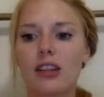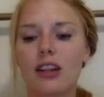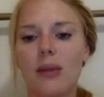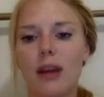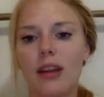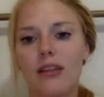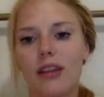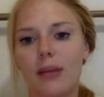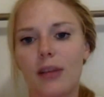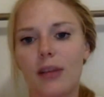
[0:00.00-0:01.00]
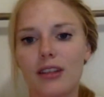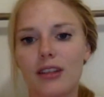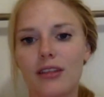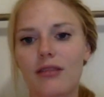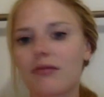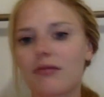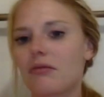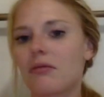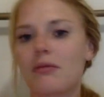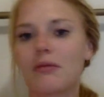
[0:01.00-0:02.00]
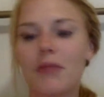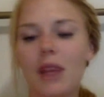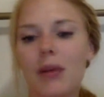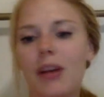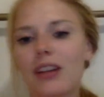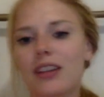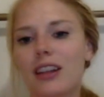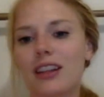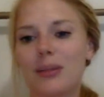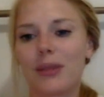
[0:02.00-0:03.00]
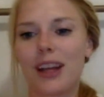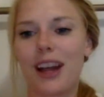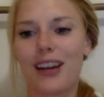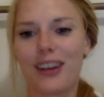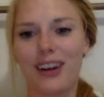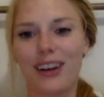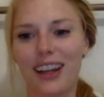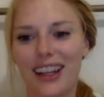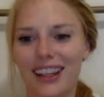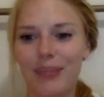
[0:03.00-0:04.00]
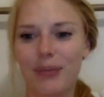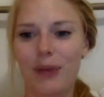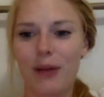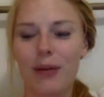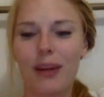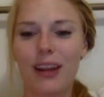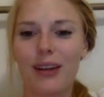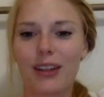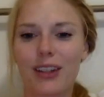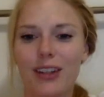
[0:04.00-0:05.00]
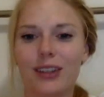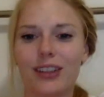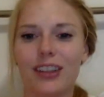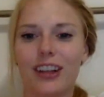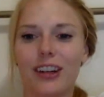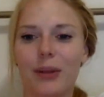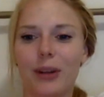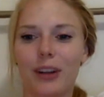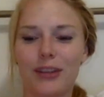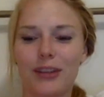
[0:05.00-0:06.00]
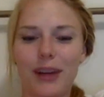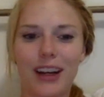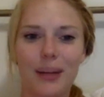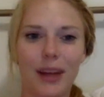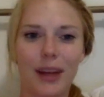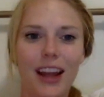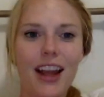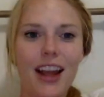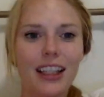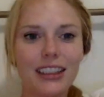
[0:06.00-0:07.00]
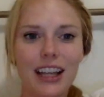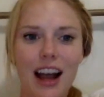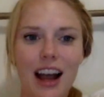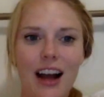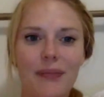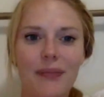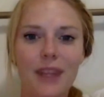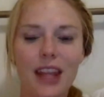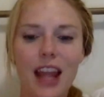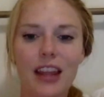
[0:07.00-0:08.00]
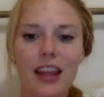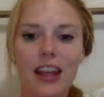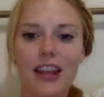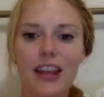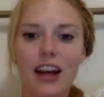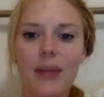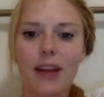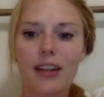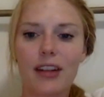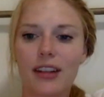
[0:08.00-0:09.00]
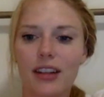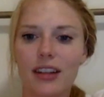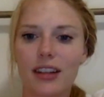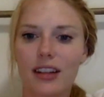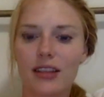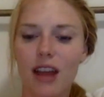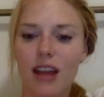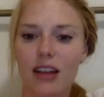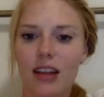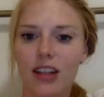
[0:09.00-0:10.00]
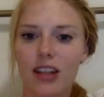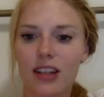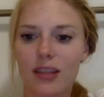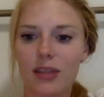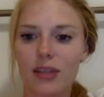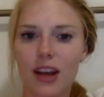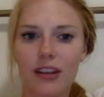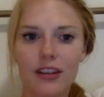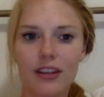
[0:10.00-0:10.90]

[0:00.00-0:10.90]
about the families, maybe ostensibly. I don't know. Like probably yeah. ulterior motives behind it, but um, that they they thought about their citizens rather than just themselves.